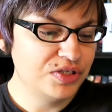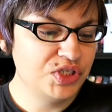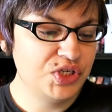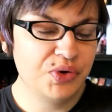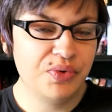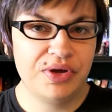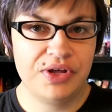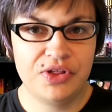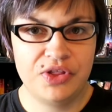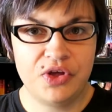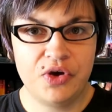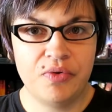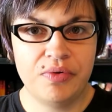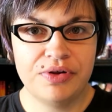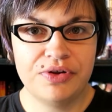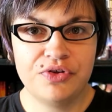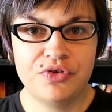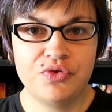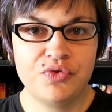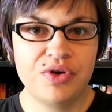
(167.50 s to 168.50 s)
Doing so will
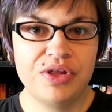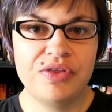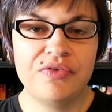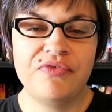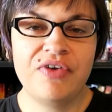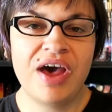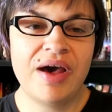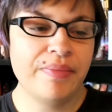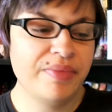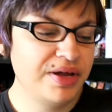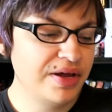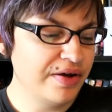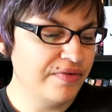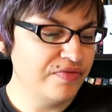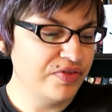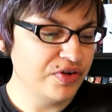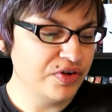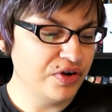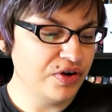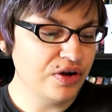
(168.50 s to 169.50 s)
destroy the family of
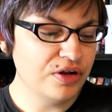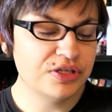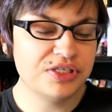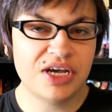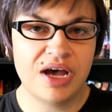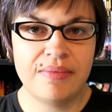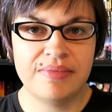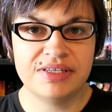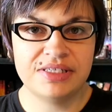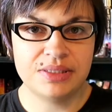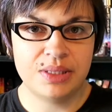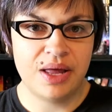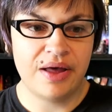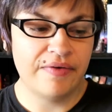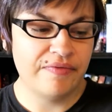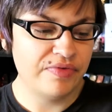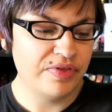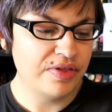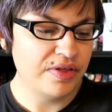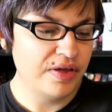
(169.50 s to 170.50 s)
the girl Thomas
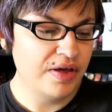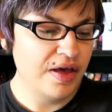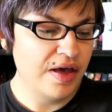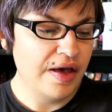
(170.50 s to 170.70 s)
loves